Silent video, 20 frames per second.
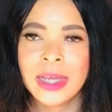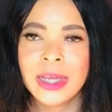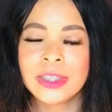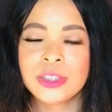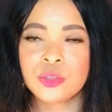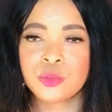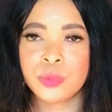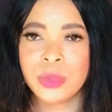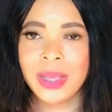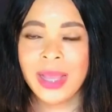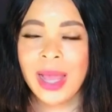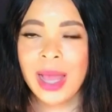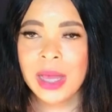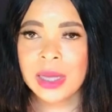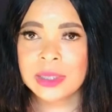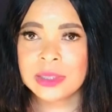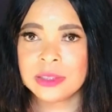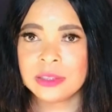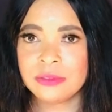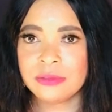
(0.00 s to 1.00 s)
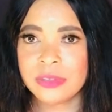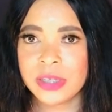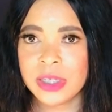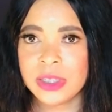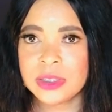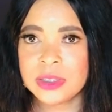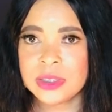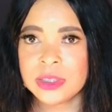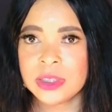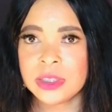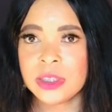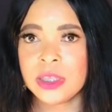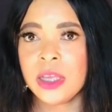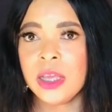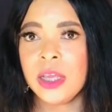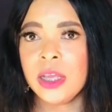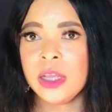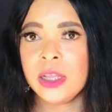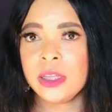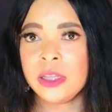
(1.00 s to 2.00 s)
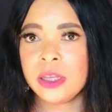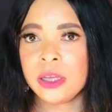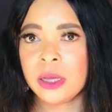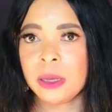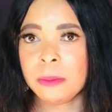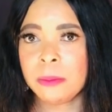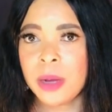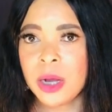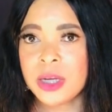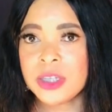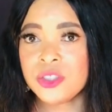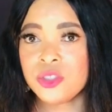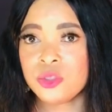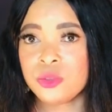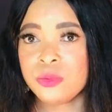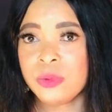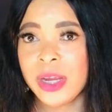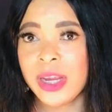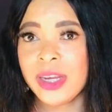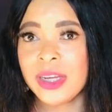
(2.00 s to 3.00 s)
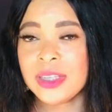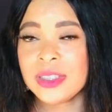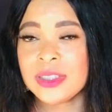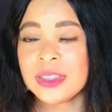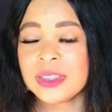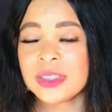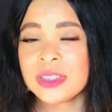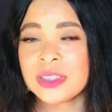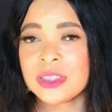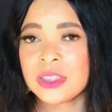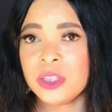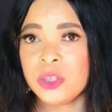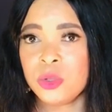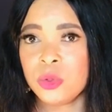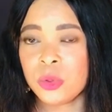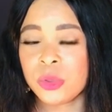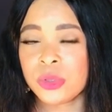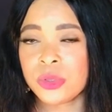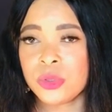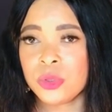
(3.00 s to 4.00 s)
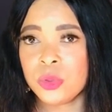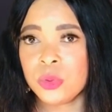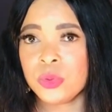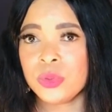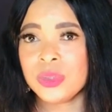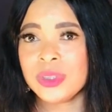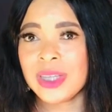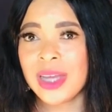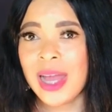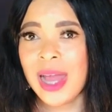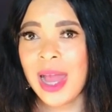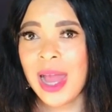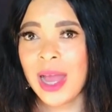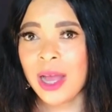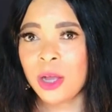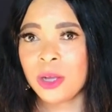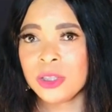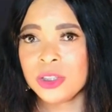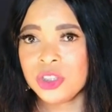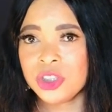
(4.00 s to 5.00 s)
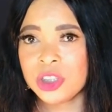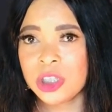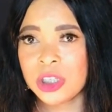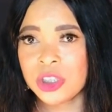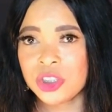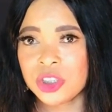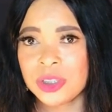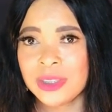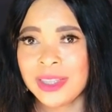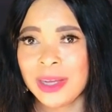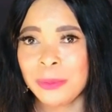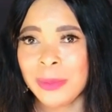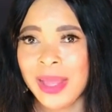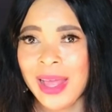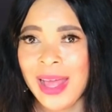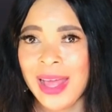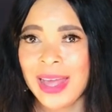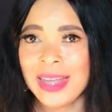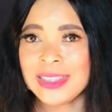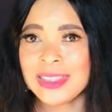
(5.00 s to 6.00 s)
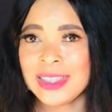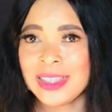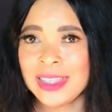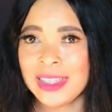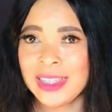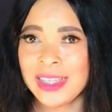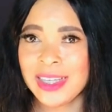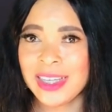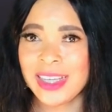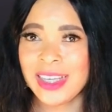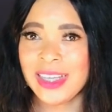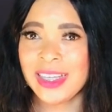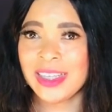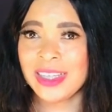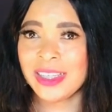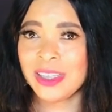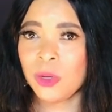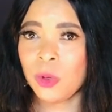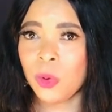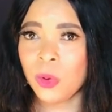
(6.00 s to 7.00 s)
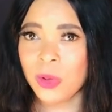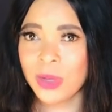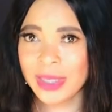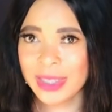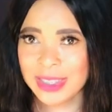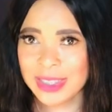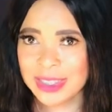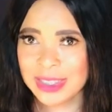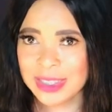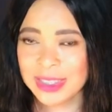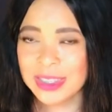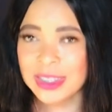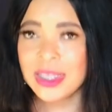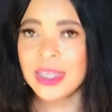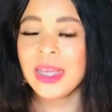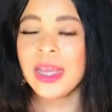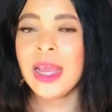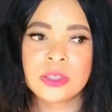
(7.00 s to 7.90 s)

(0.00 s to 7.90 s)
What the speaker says: It's reactivating the Mars-Uranus North Node conjunction that we had earlier in August,